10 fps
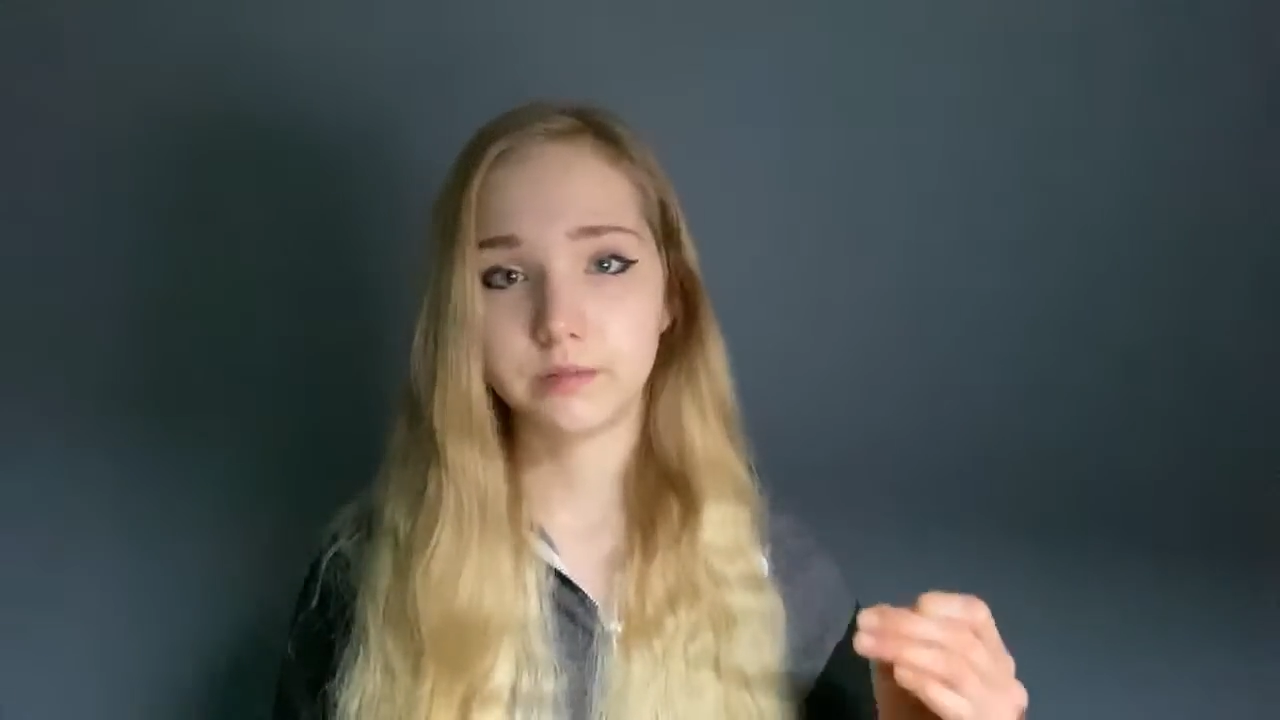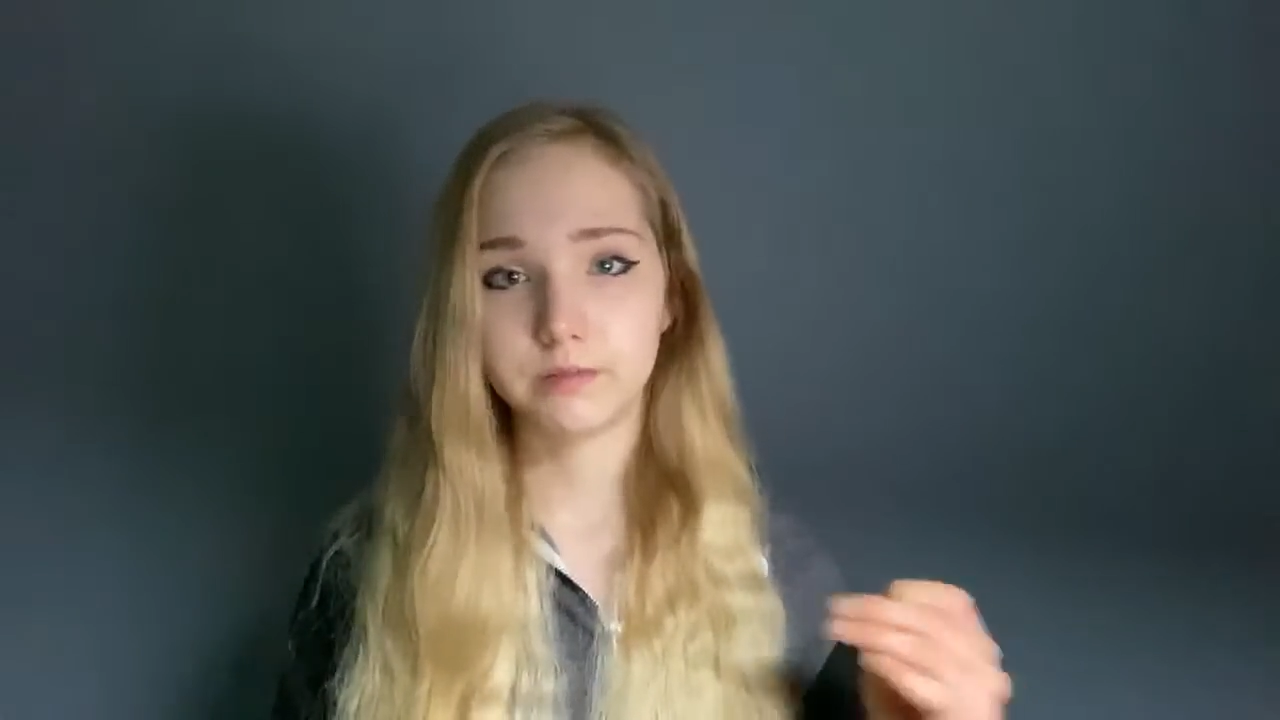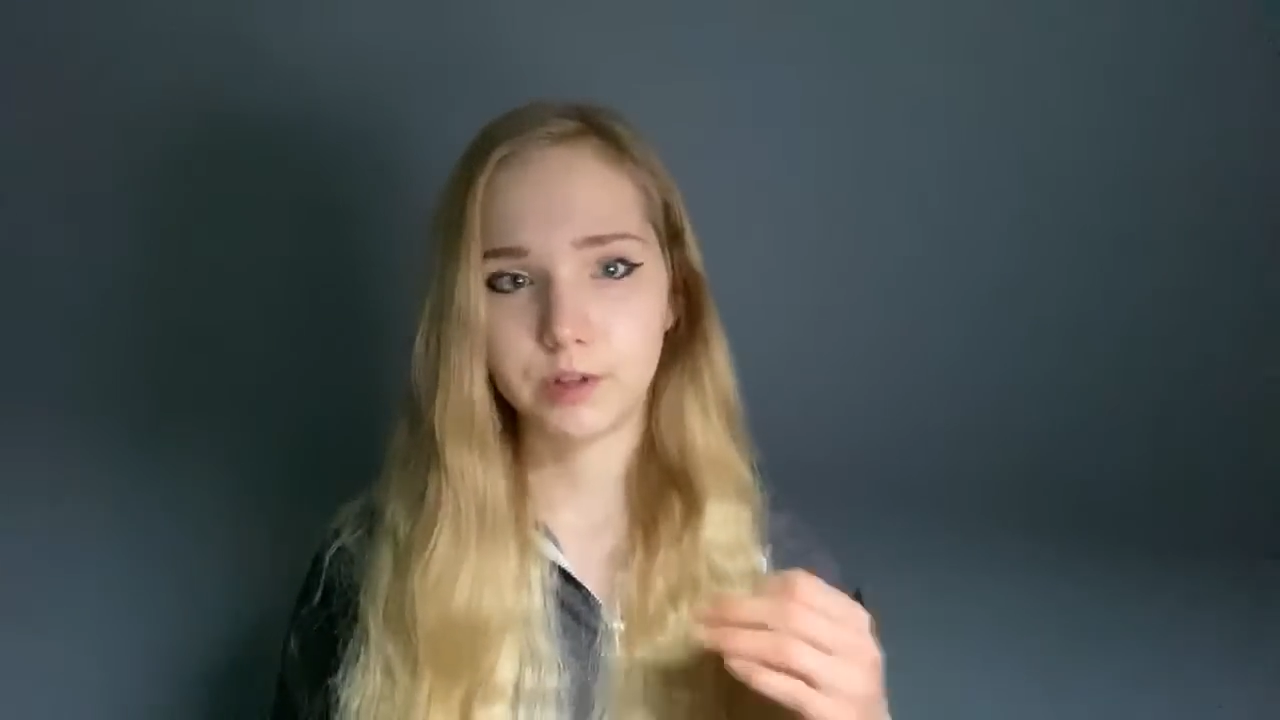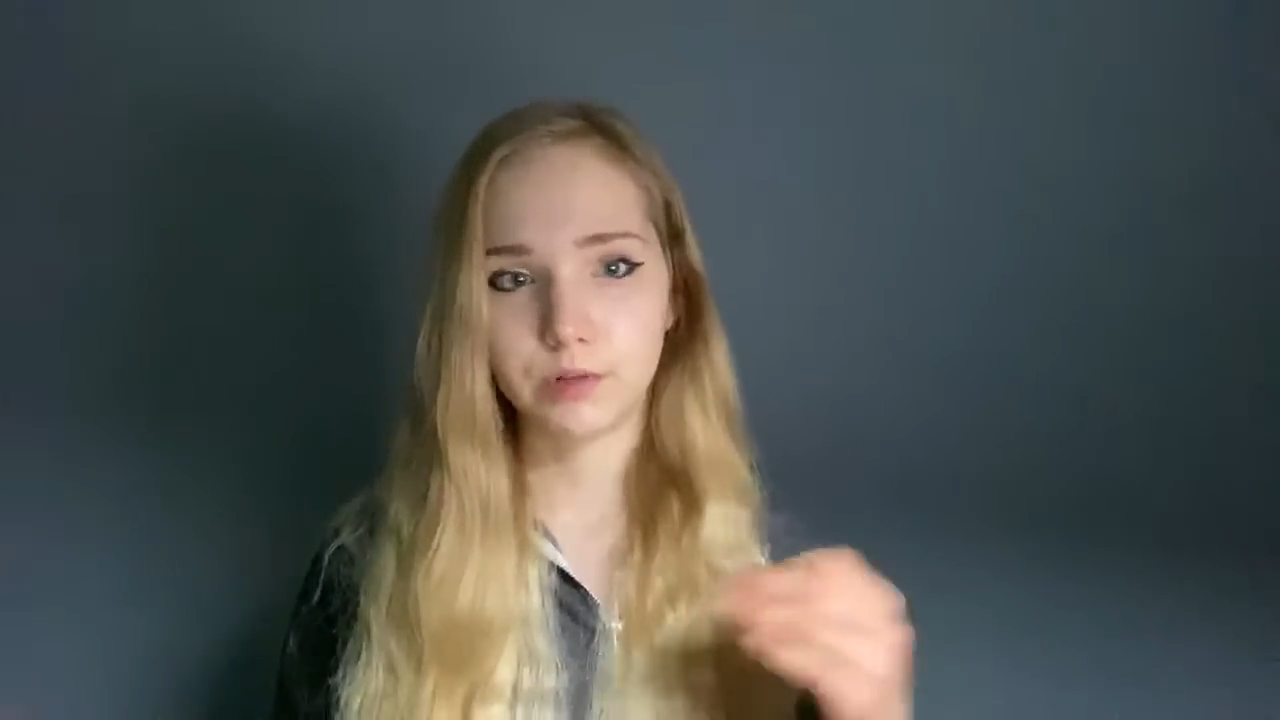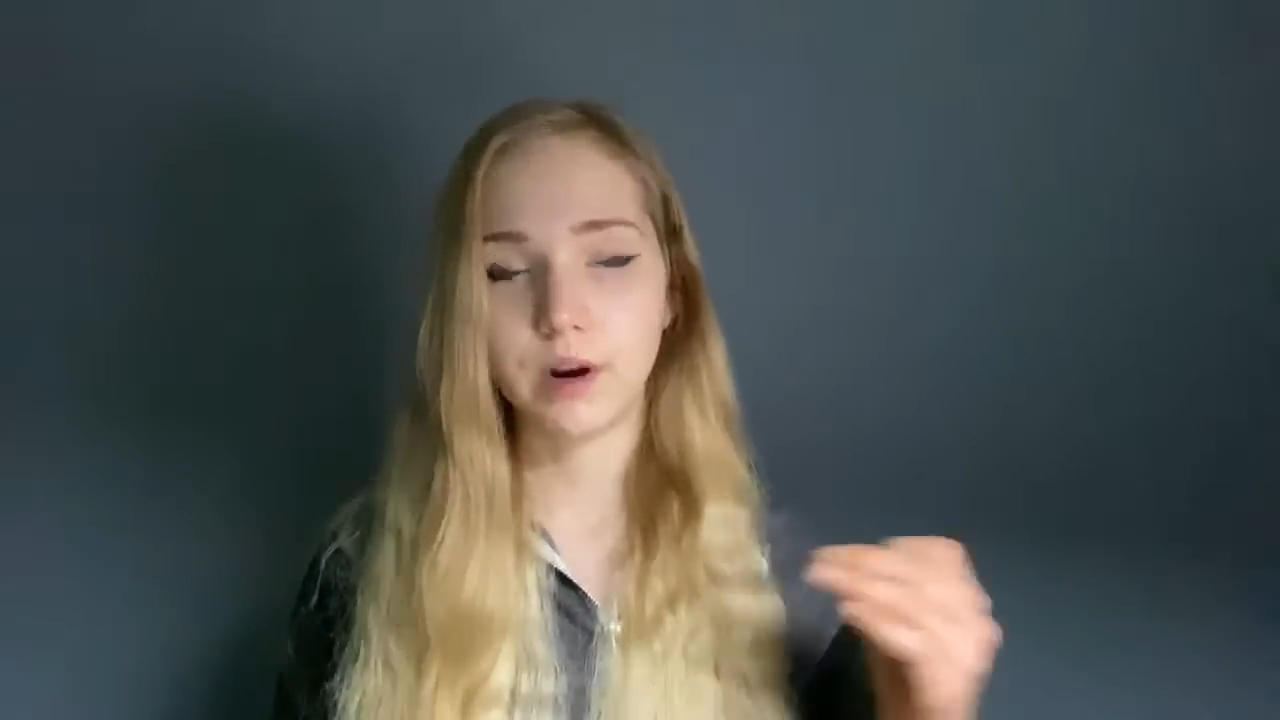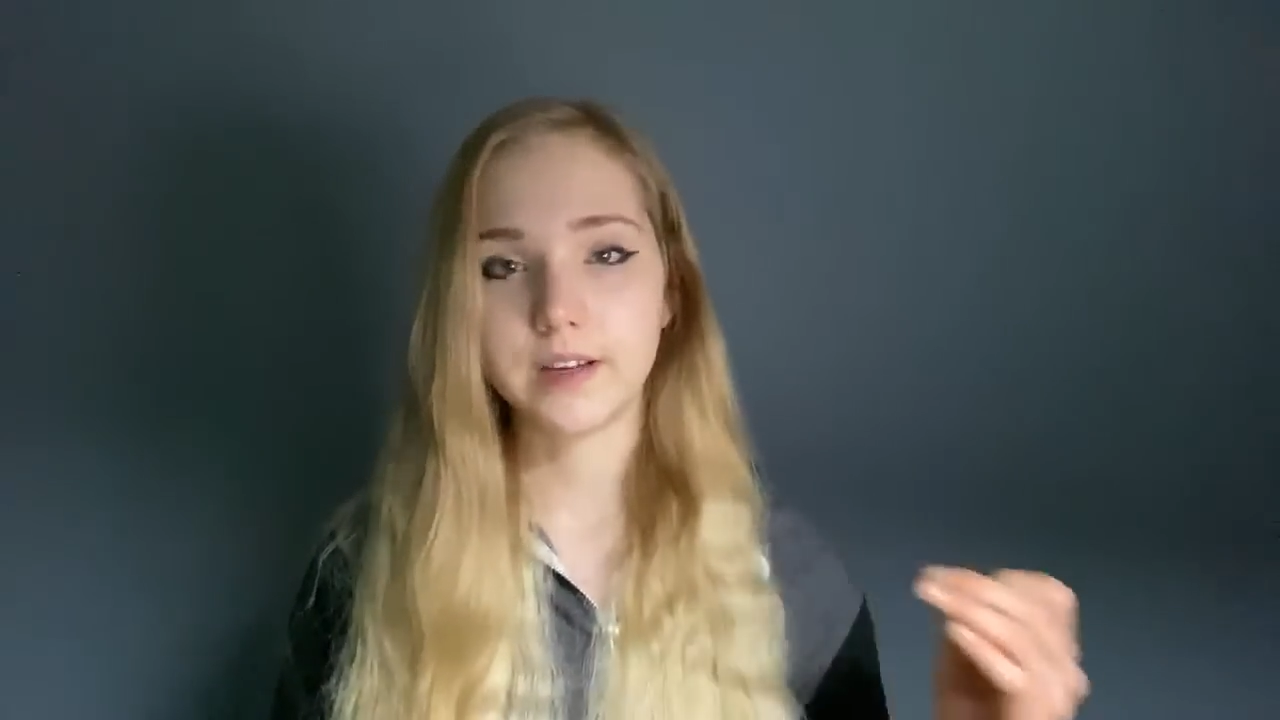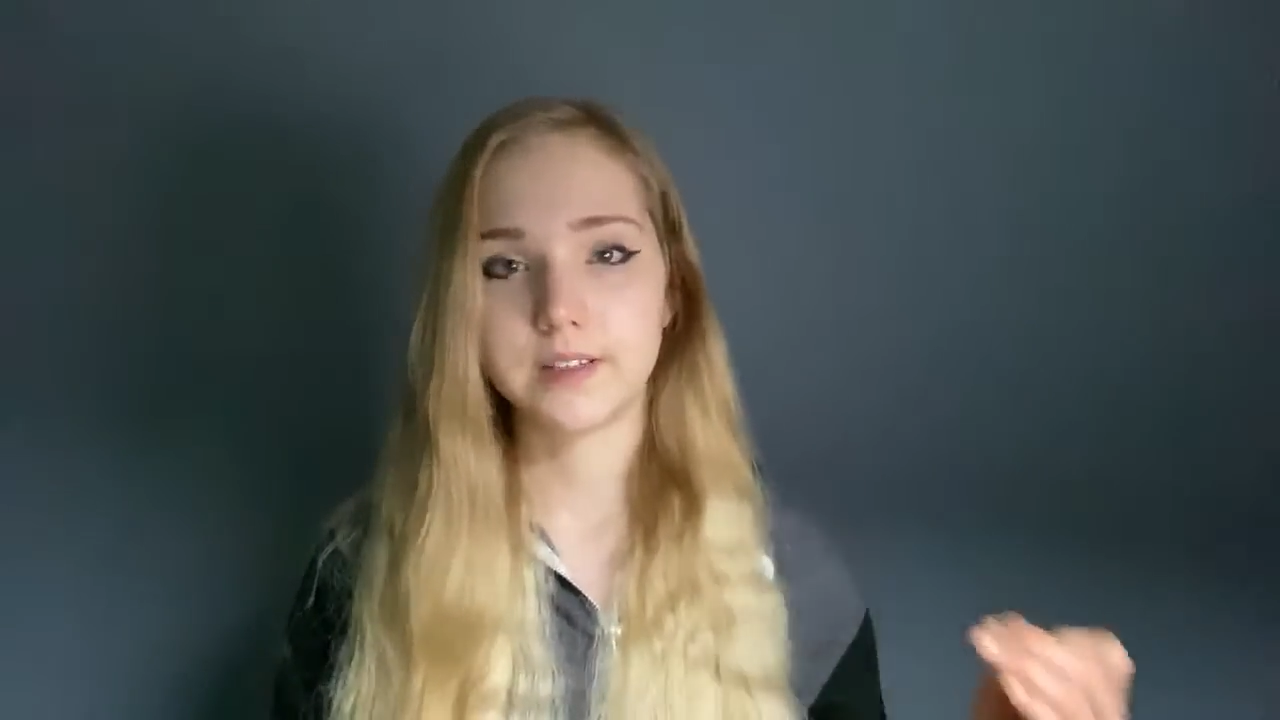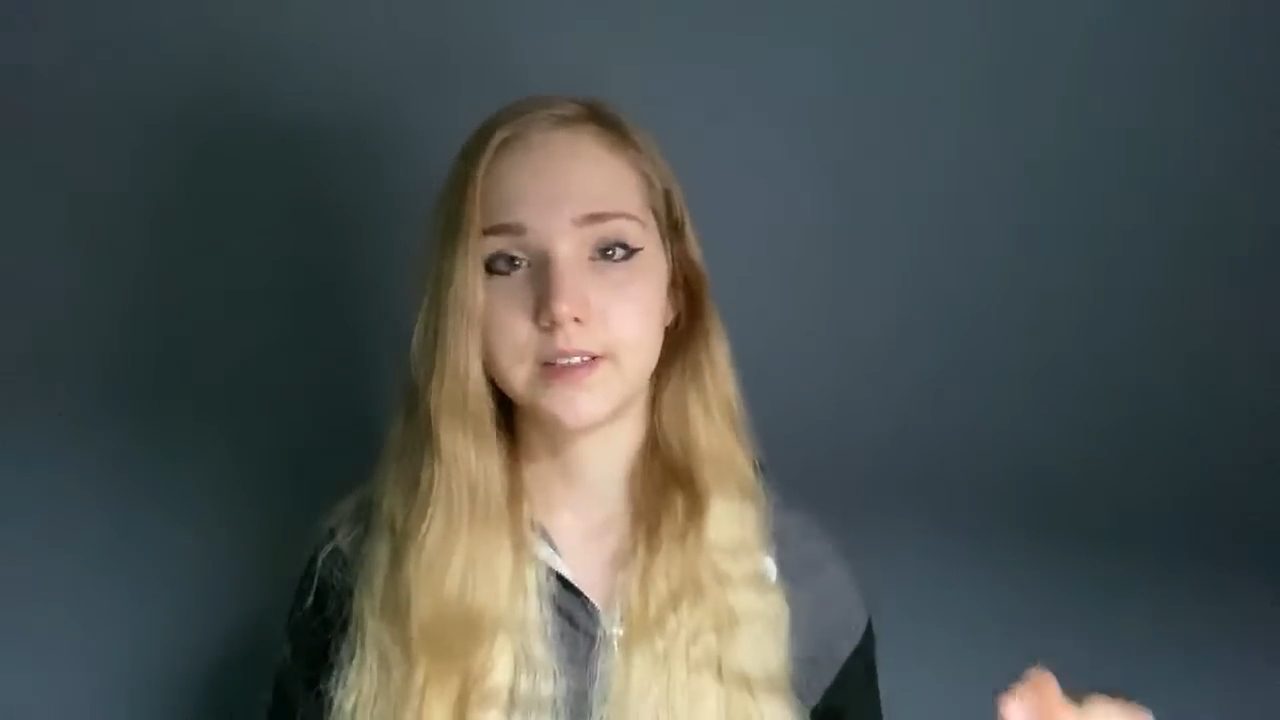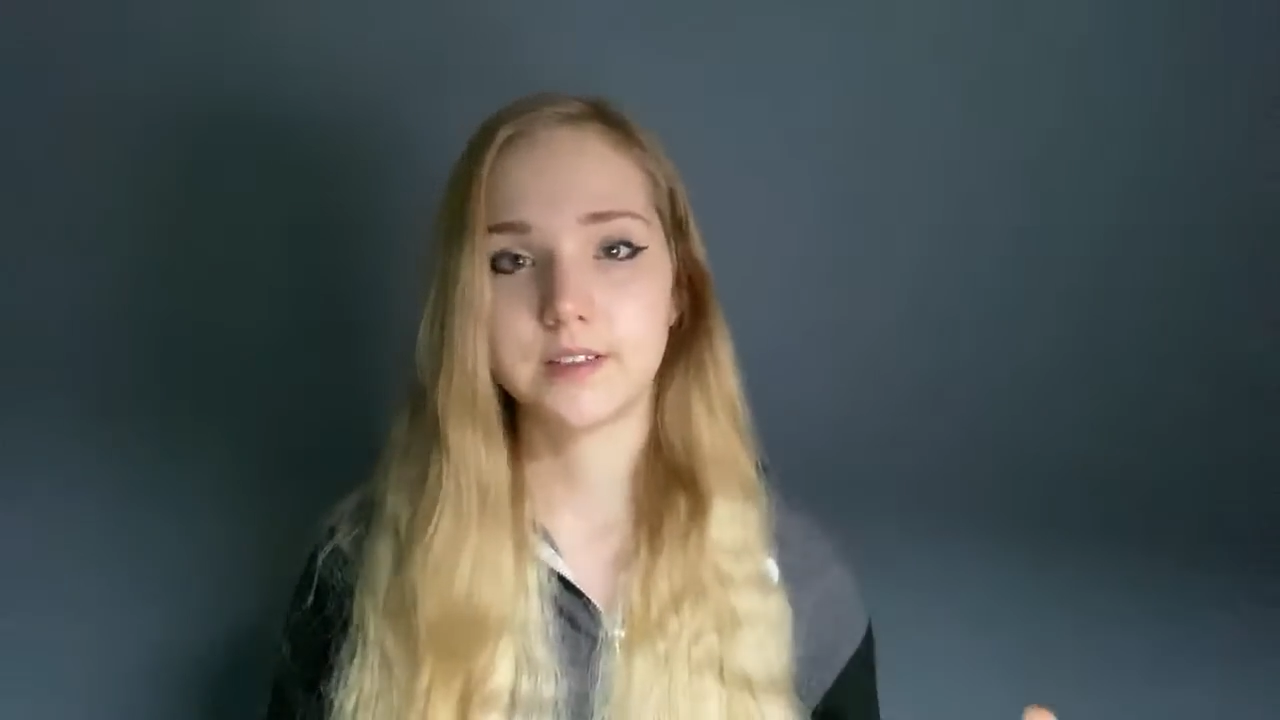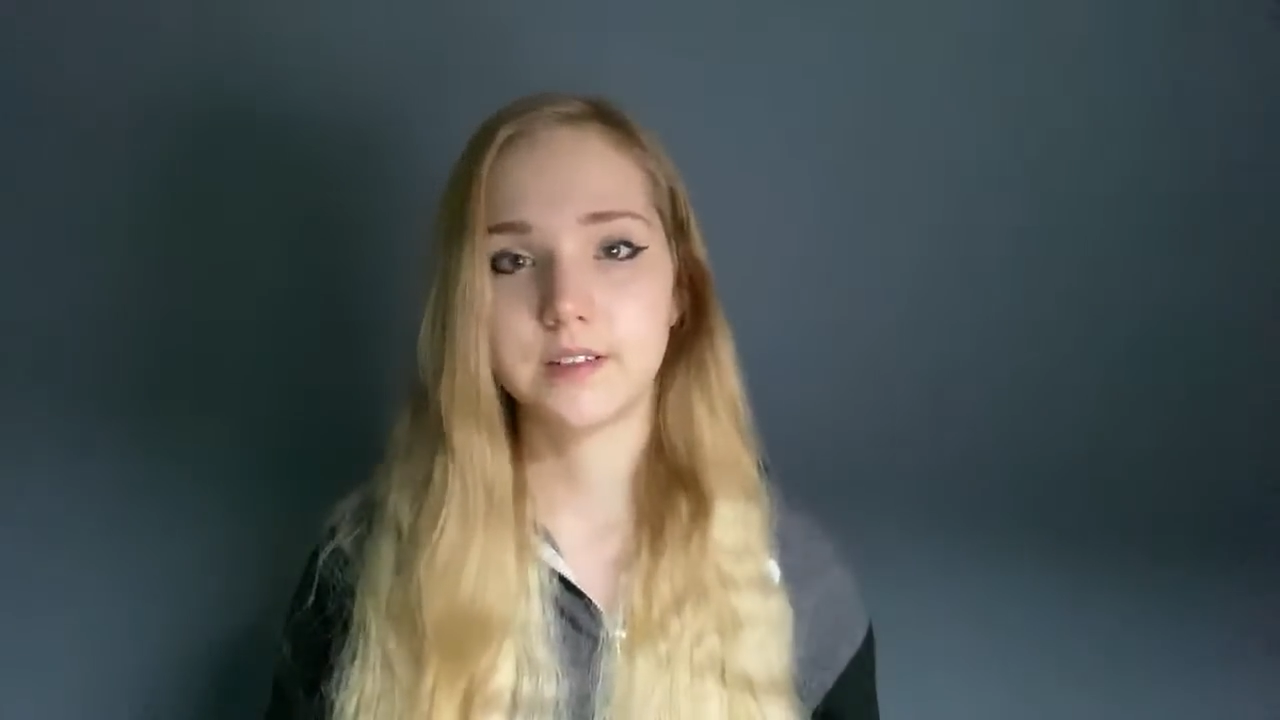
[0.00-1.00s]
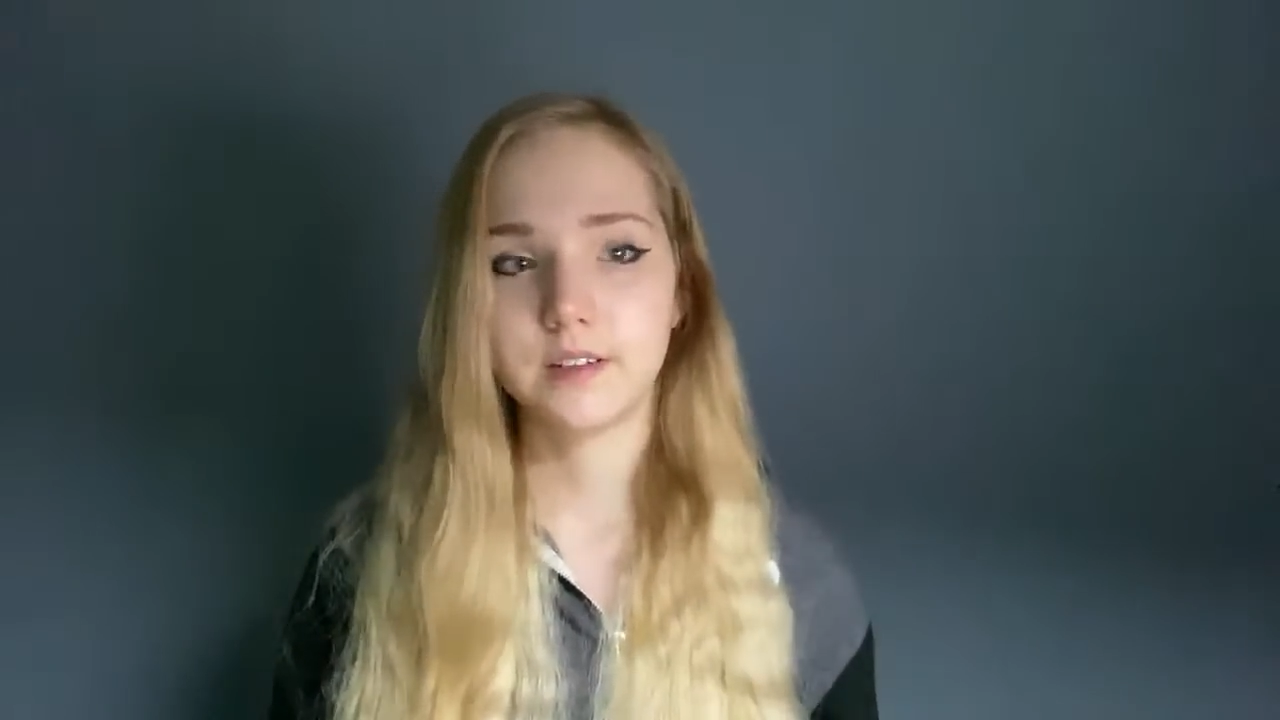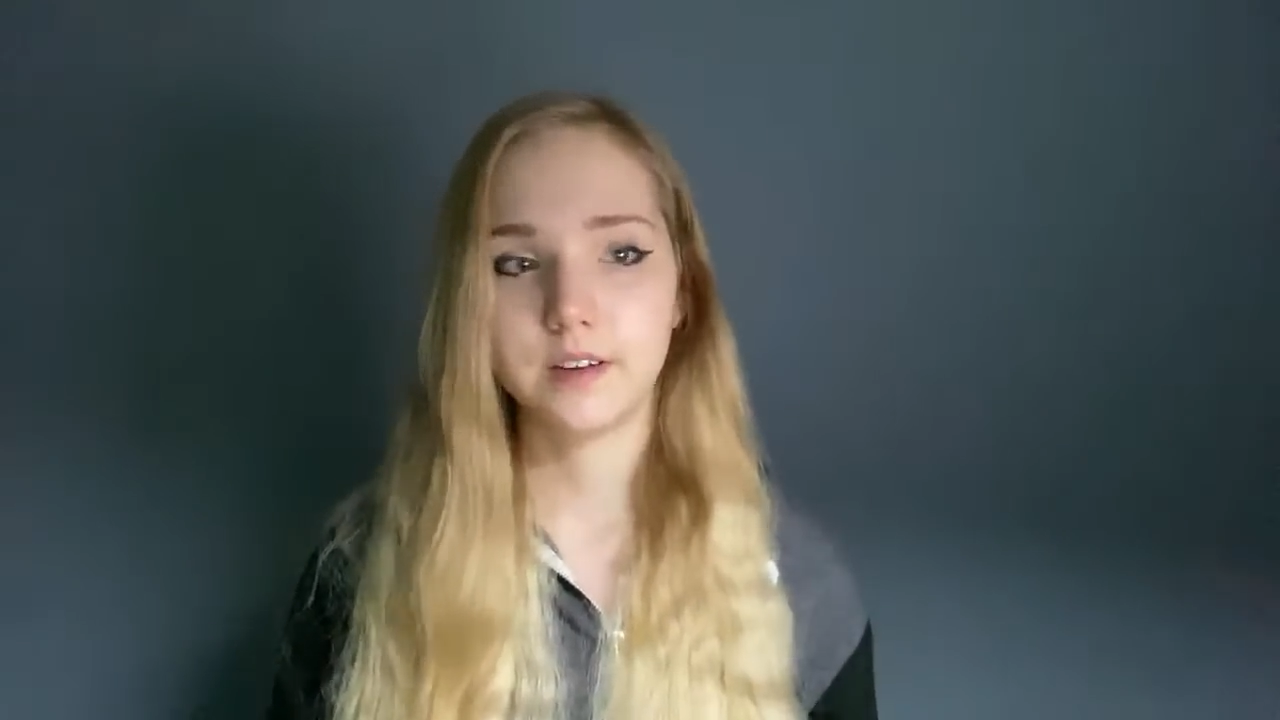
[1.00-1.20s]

Christ